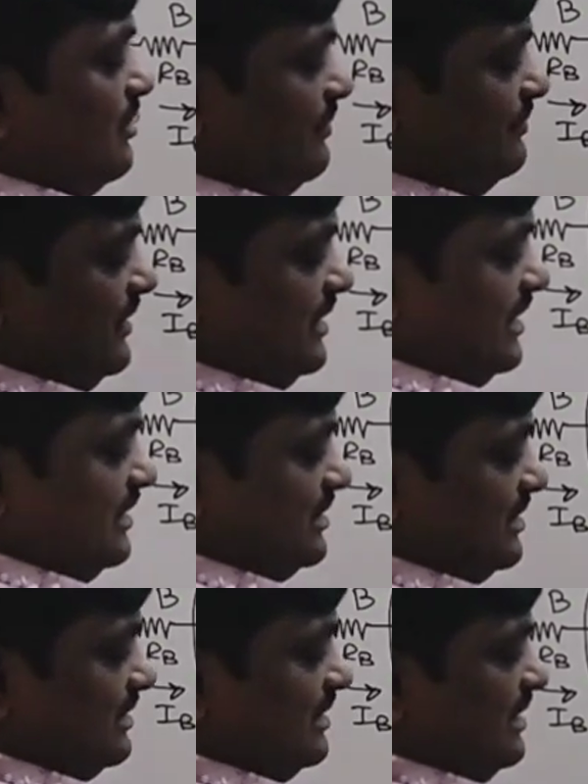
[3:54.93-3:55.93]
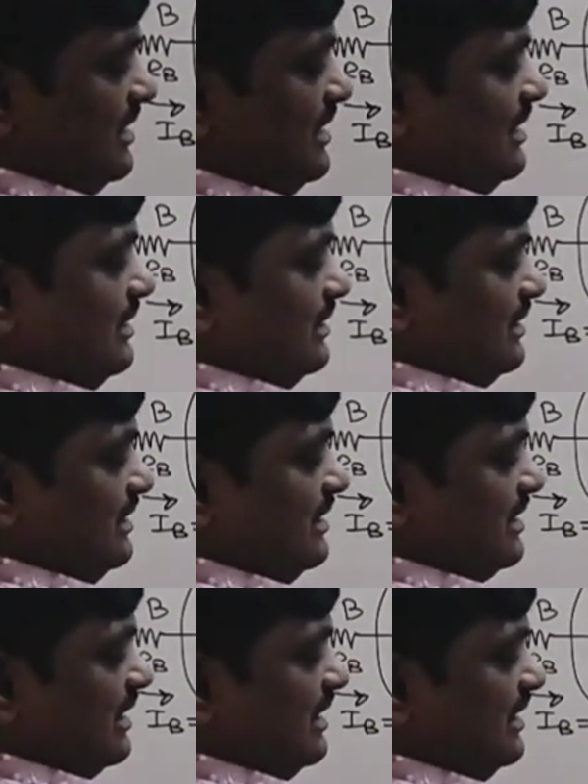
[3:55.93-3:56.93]
configuration,
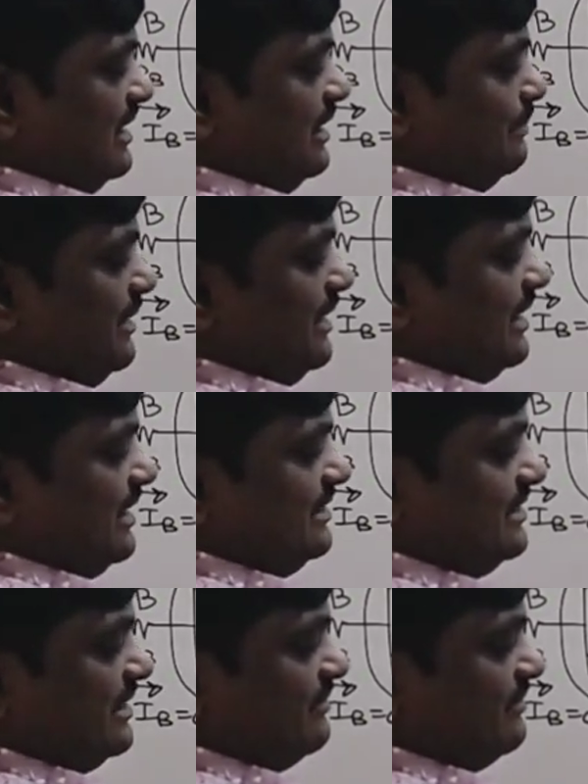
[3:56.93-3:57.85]
the current gain beta is